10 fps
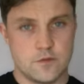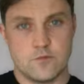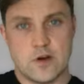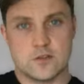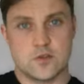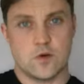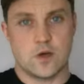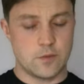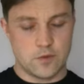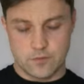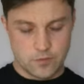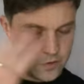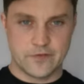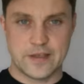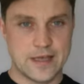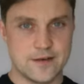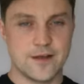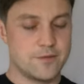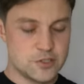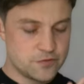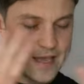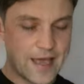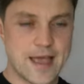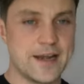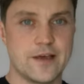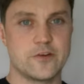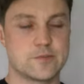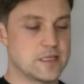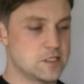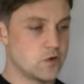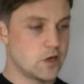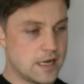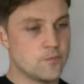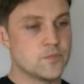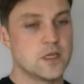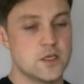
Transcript: The rental, okay, we're not forgetting, I'll just forget any other expenses right now.